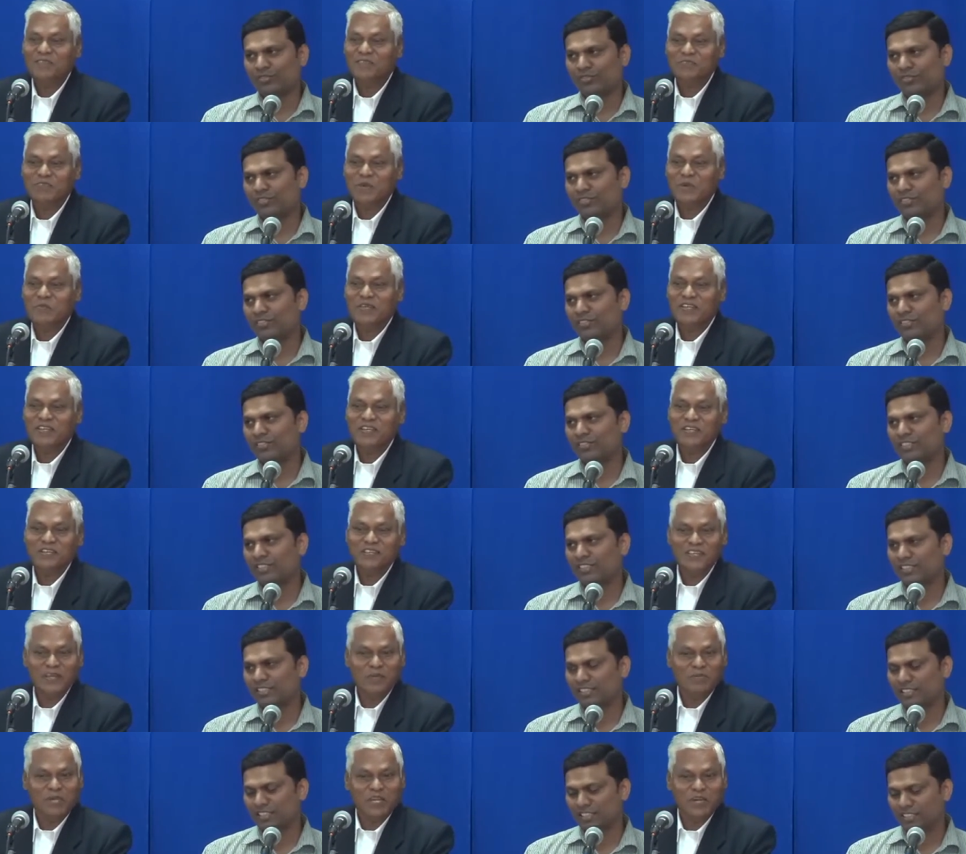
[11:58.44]
Speaker 1: maybe
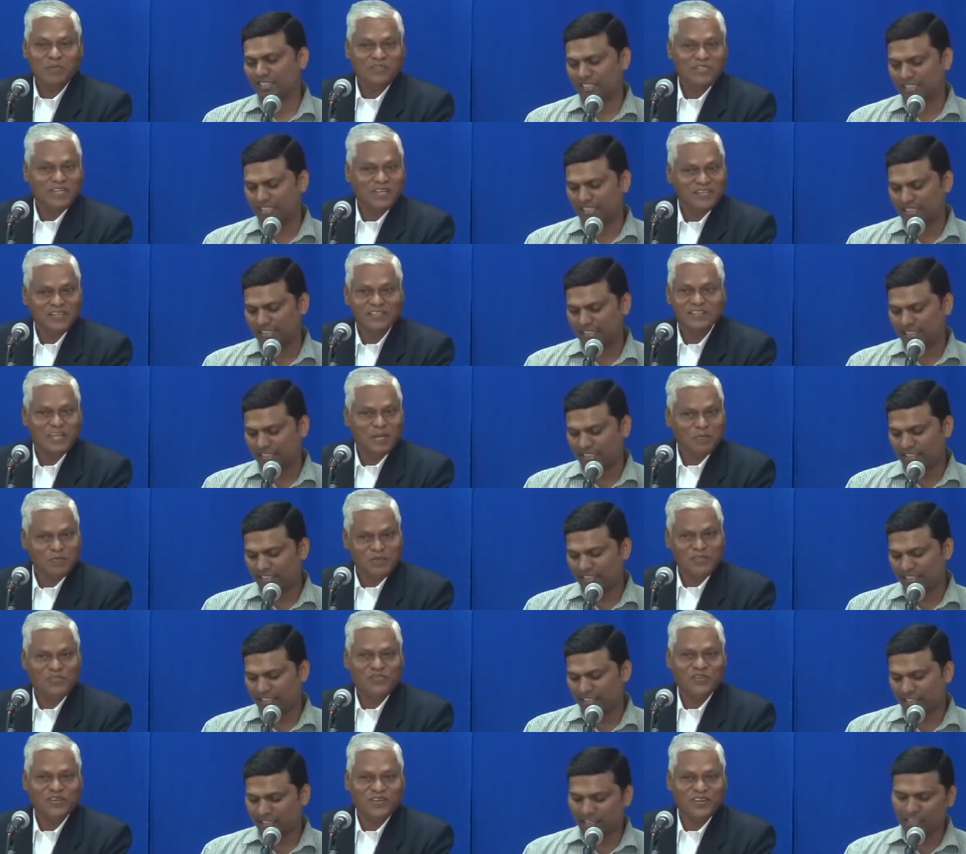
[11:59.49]
they will be able to drink that
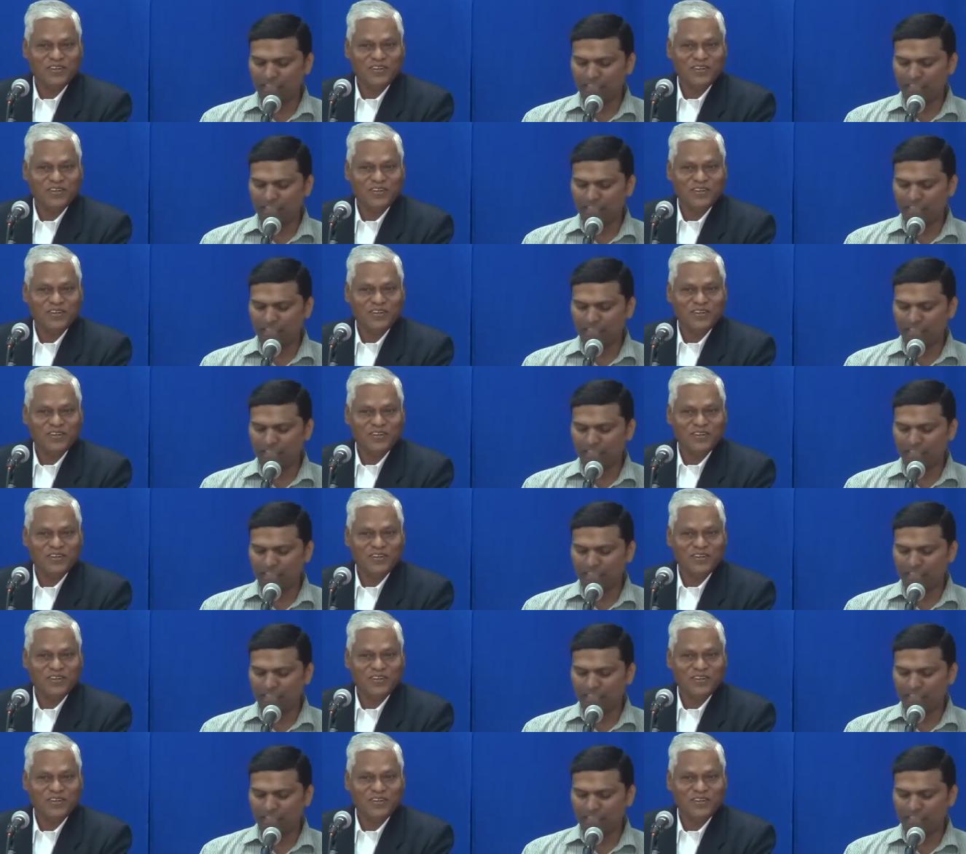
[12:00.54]
much.